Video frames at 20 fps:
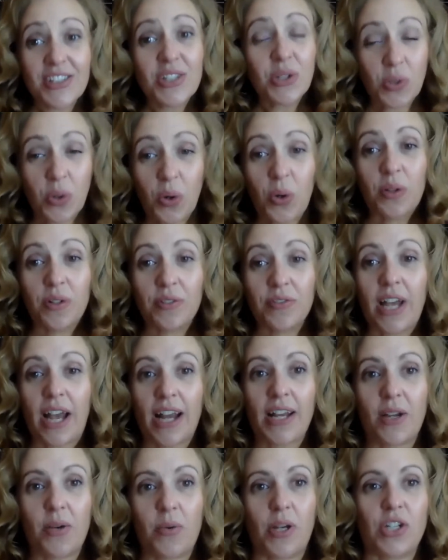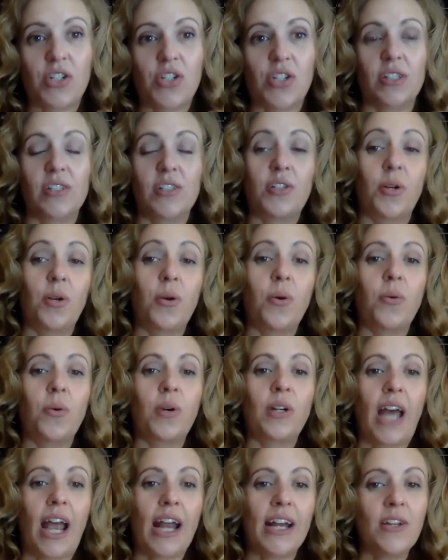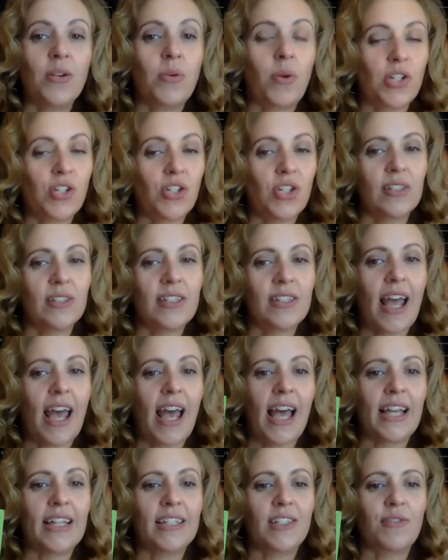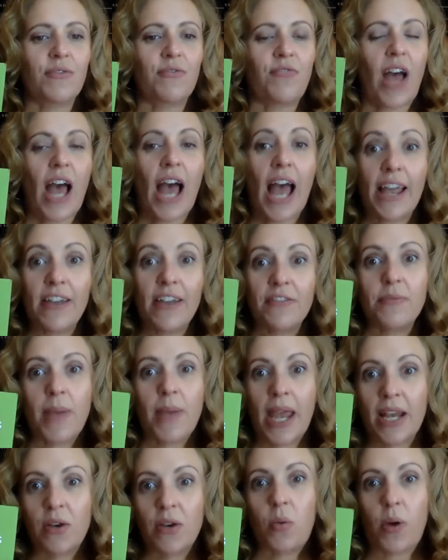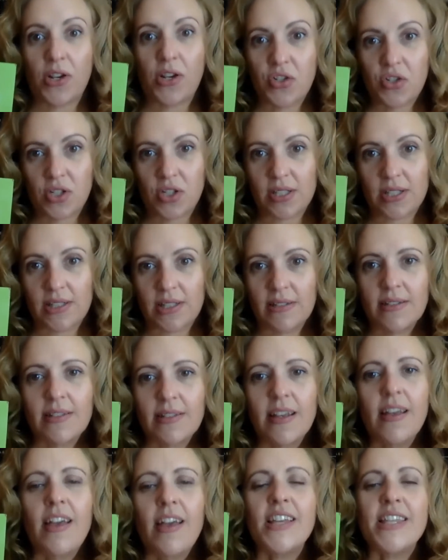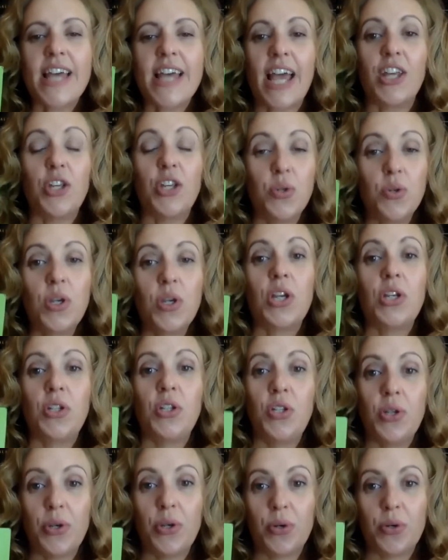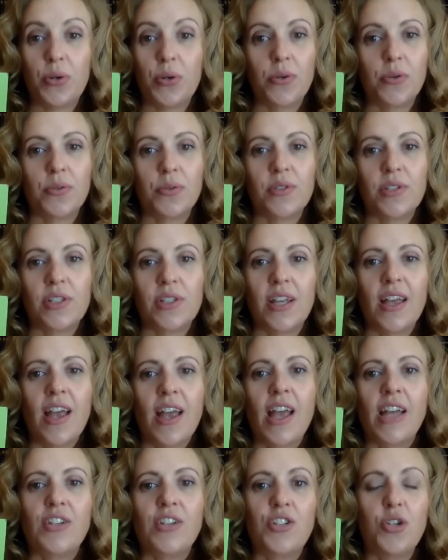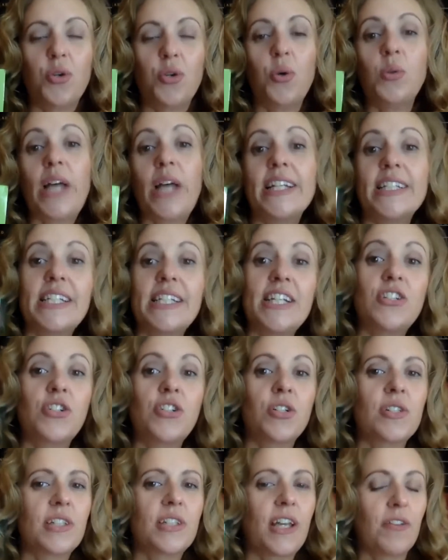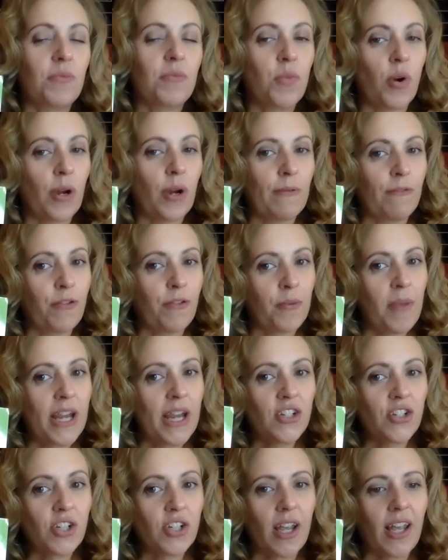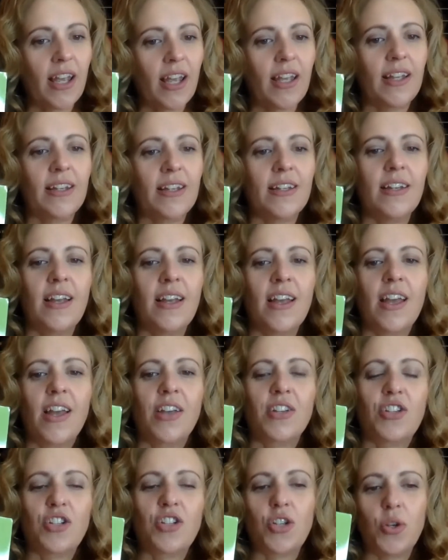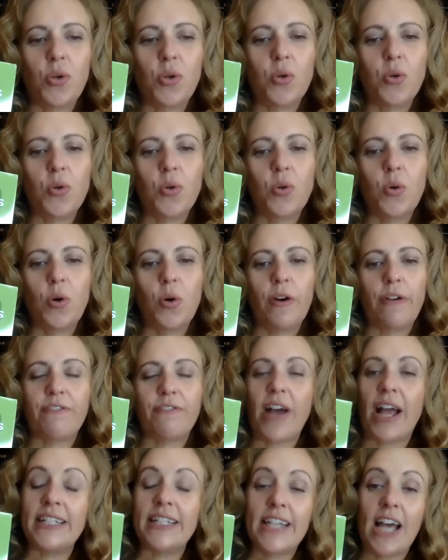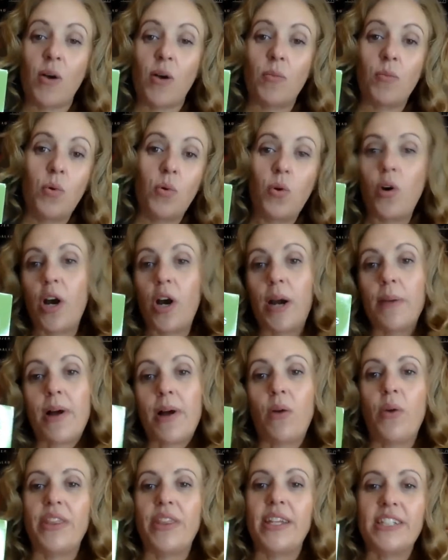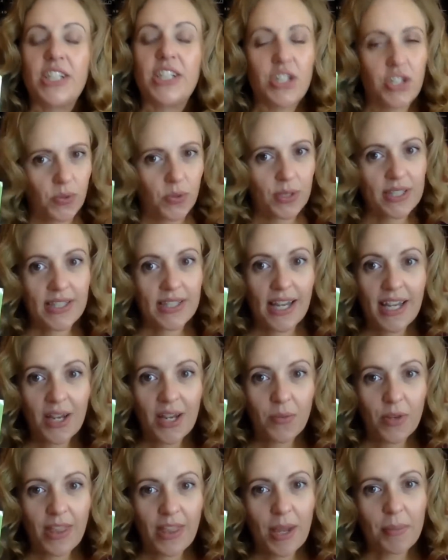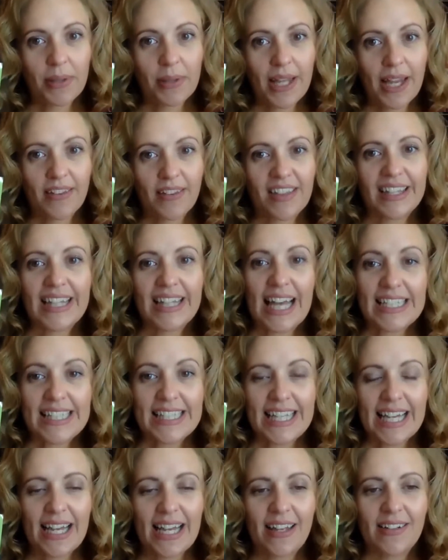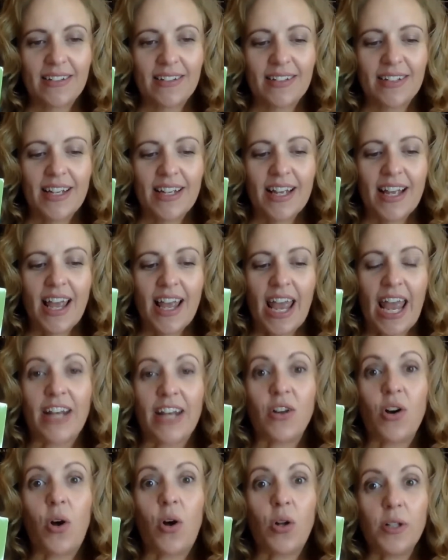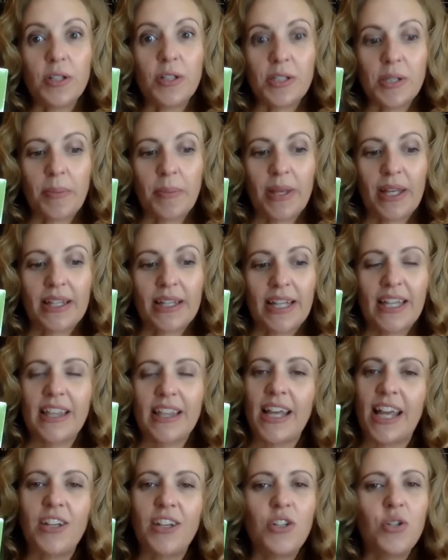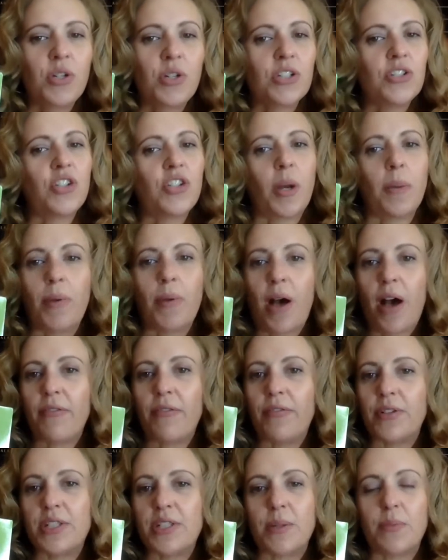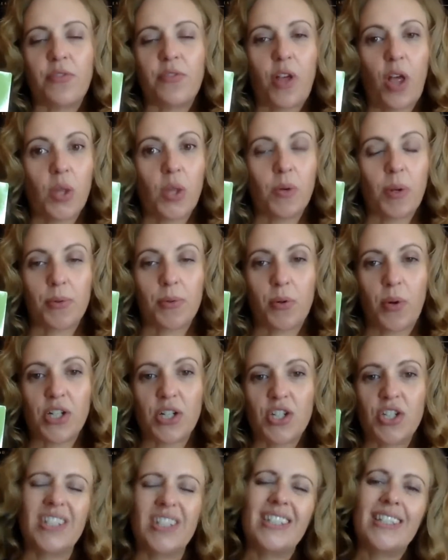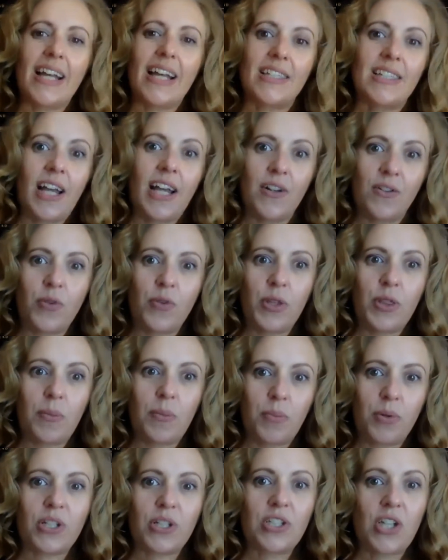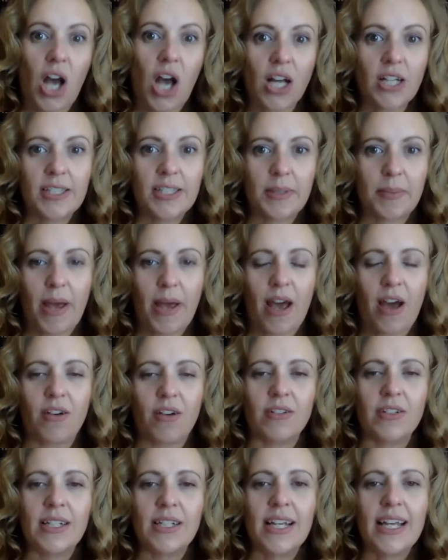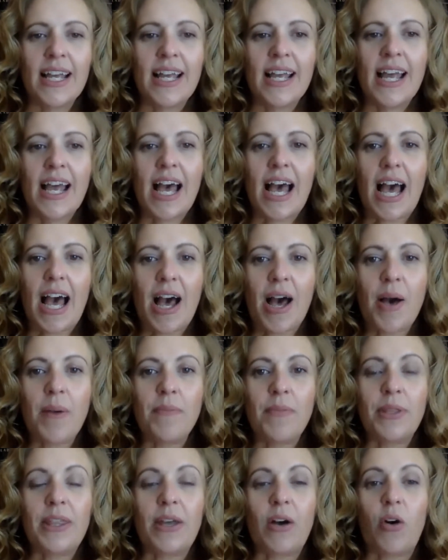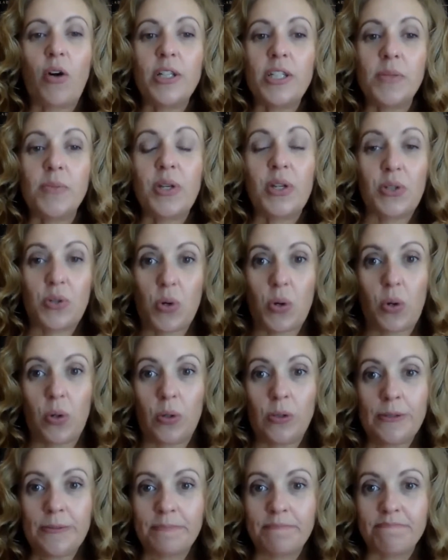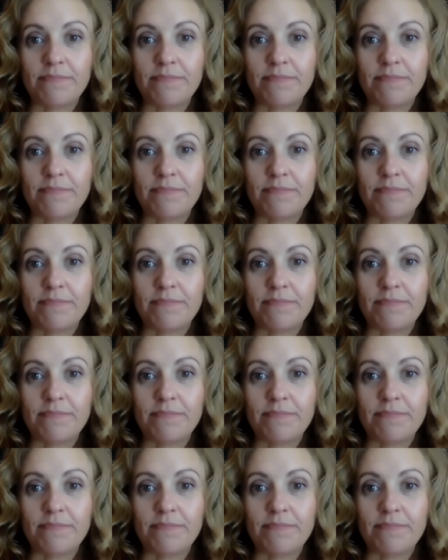the goal of guiding questions. So guiding questions has 5 main questions that you can use to let teachers give more information, to find out more about what the teacher was thinking when they planned the lesson. And ultimately, then you can jump off with some follow-up questions. And that's kind of what the book talks about. But the ultimate goal